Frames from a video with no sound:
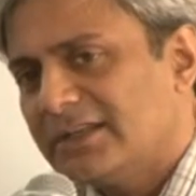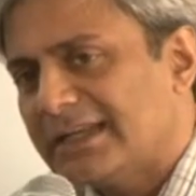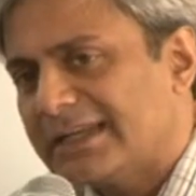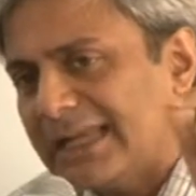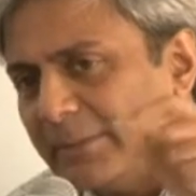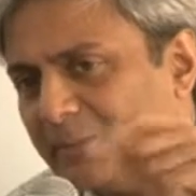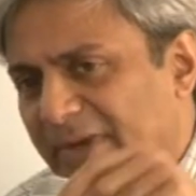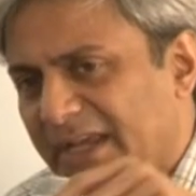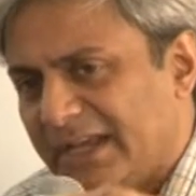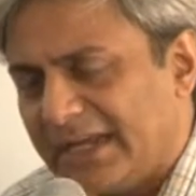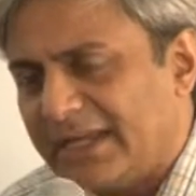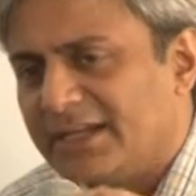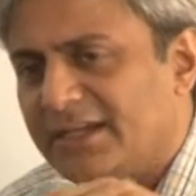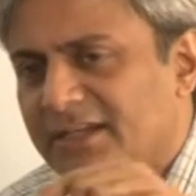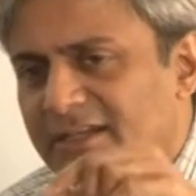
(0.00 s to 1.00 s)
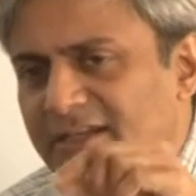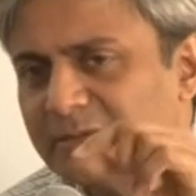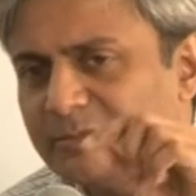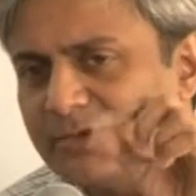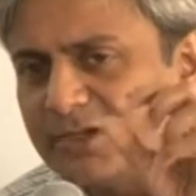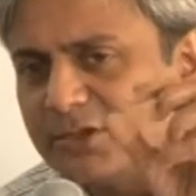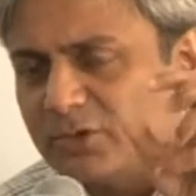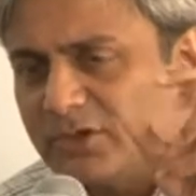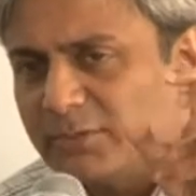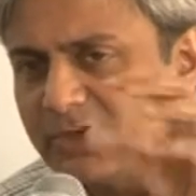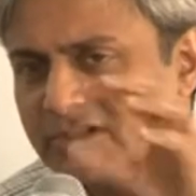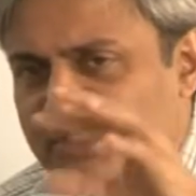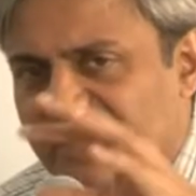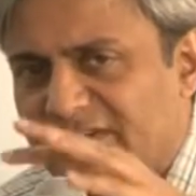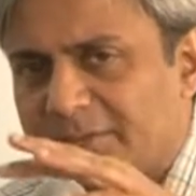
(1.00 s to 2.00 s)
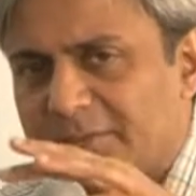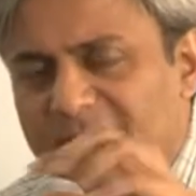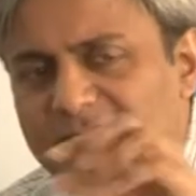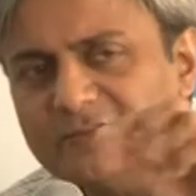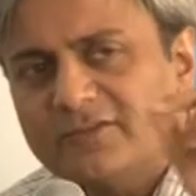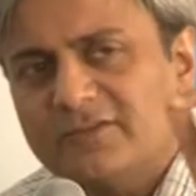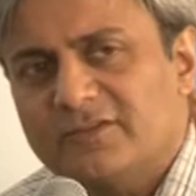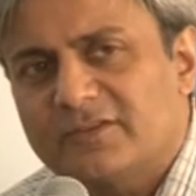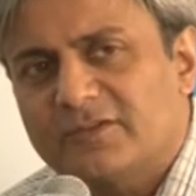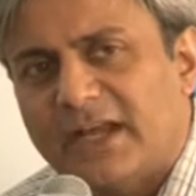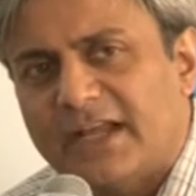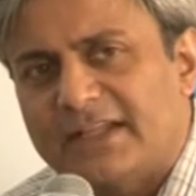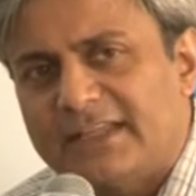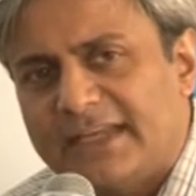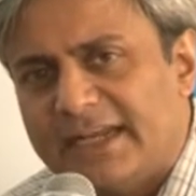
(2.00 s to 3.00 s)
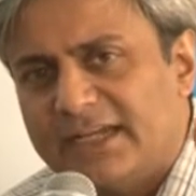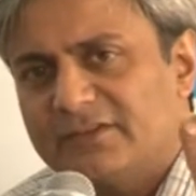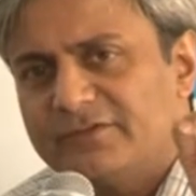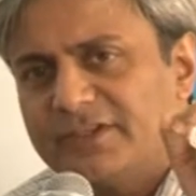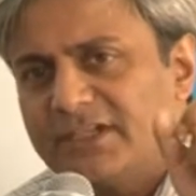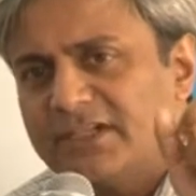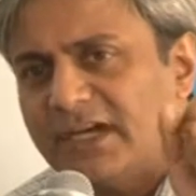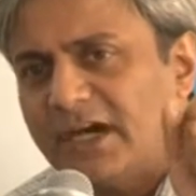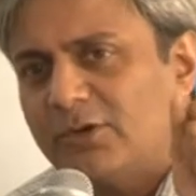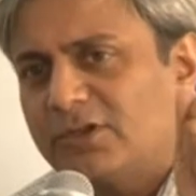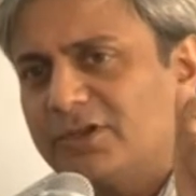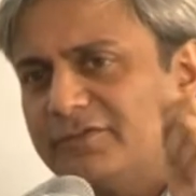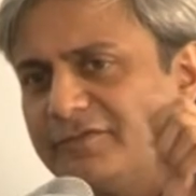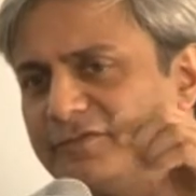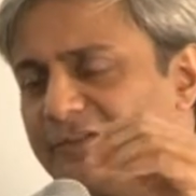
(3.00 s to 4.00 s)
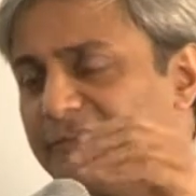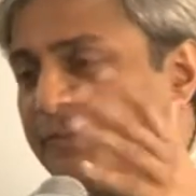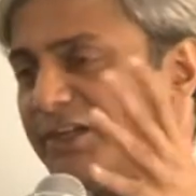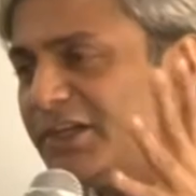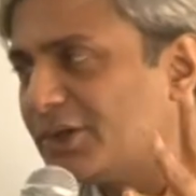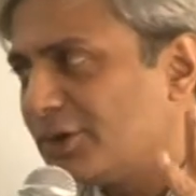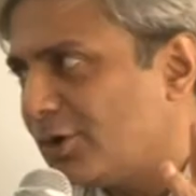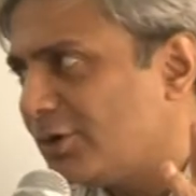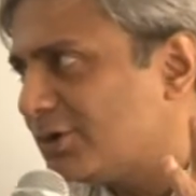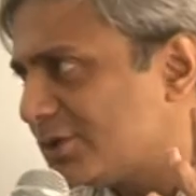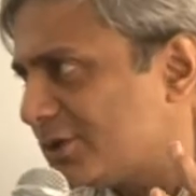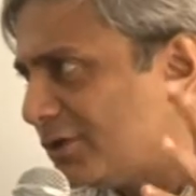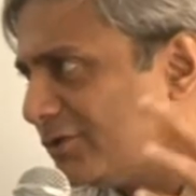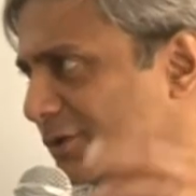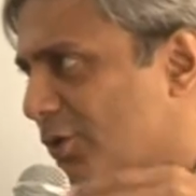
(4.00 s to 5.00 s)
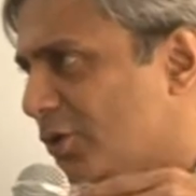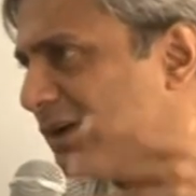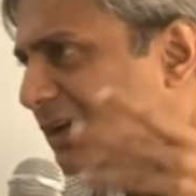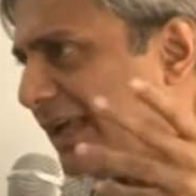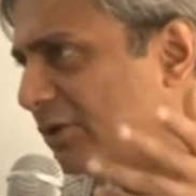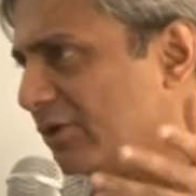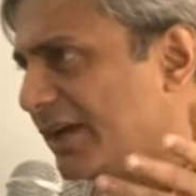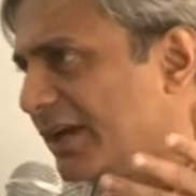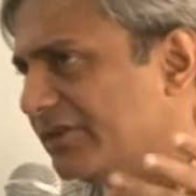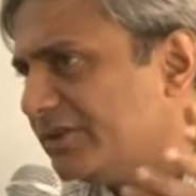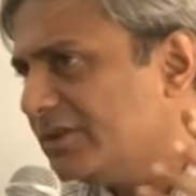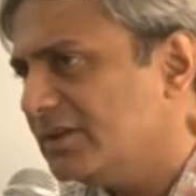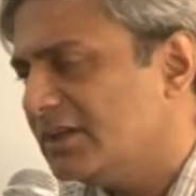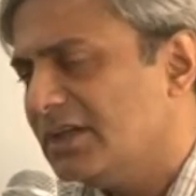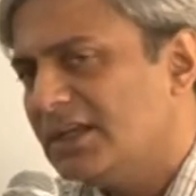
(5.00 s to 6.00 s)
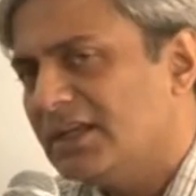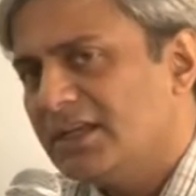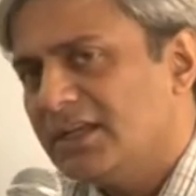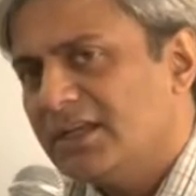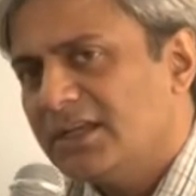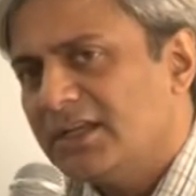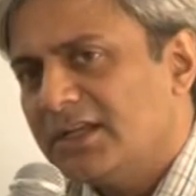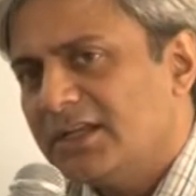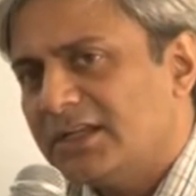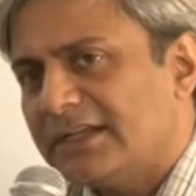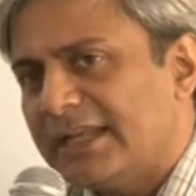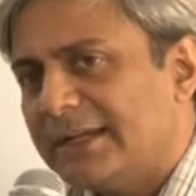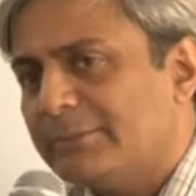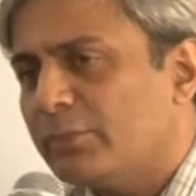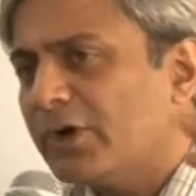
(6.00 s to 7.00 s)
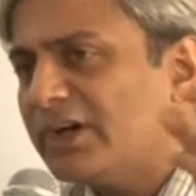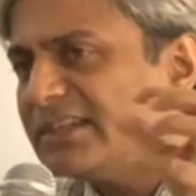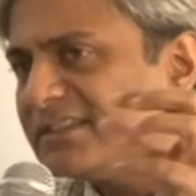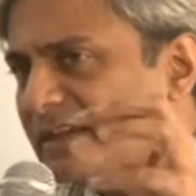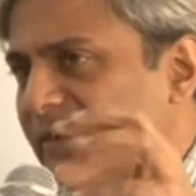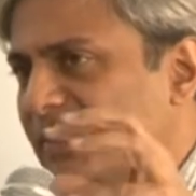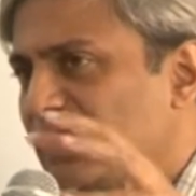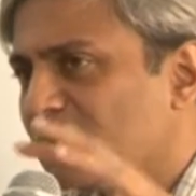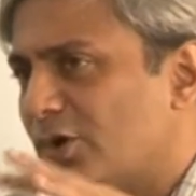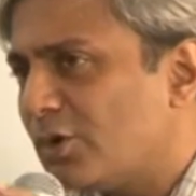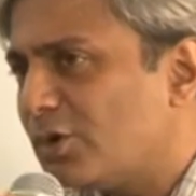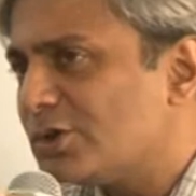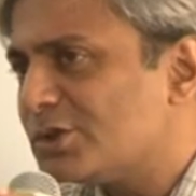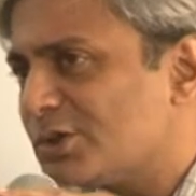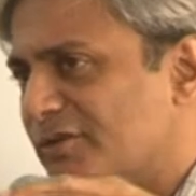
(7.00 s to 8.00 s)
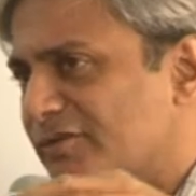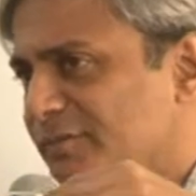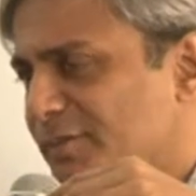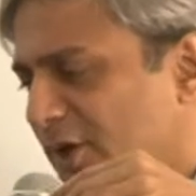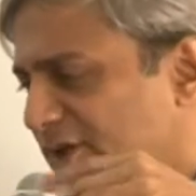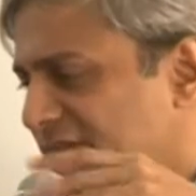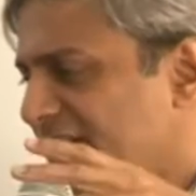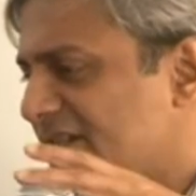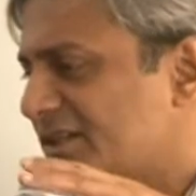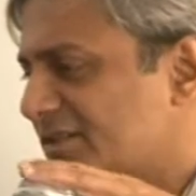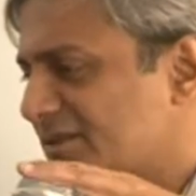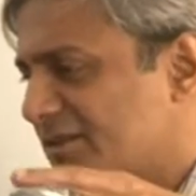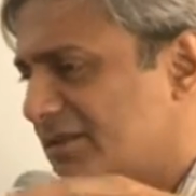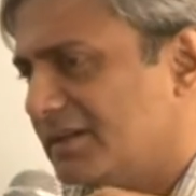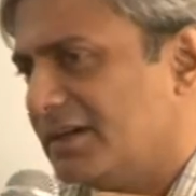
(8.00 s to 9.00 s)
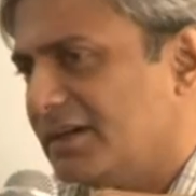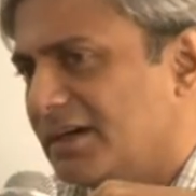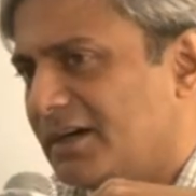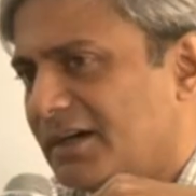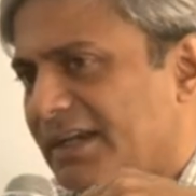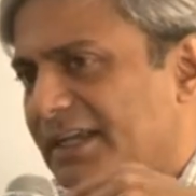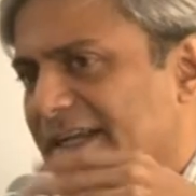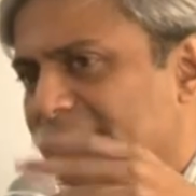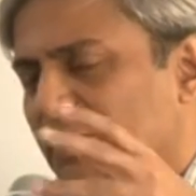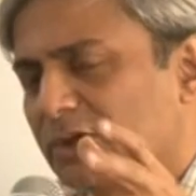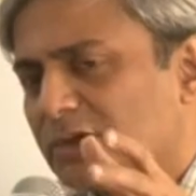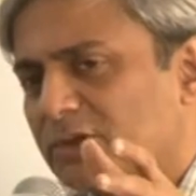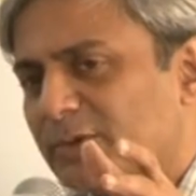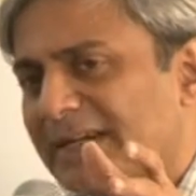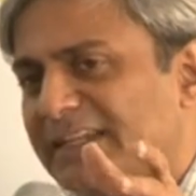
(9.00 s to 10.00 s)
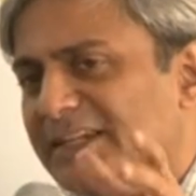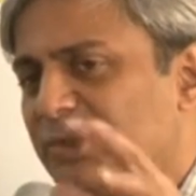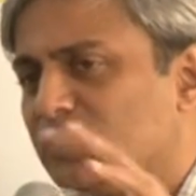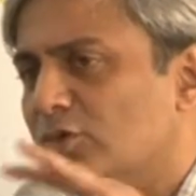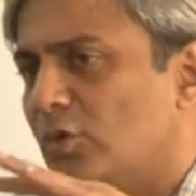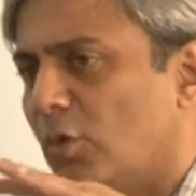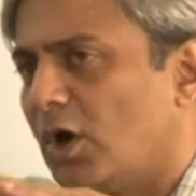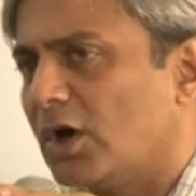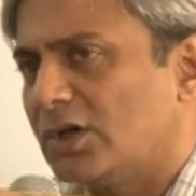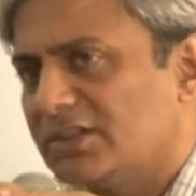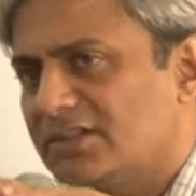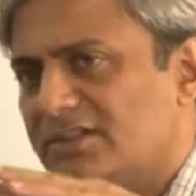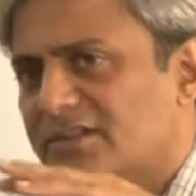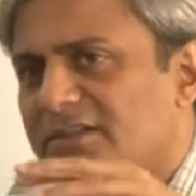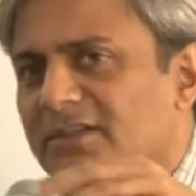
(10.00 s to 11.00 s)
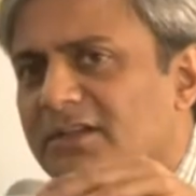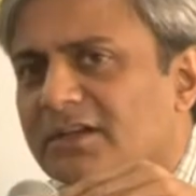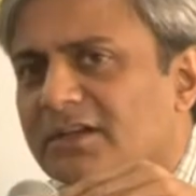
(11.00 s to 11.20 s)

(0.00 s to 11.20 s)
that campaign ended in took about 7 months. At the end of it, out of 50 crores of total allocation, 10.7 crores of projects in about 22 wards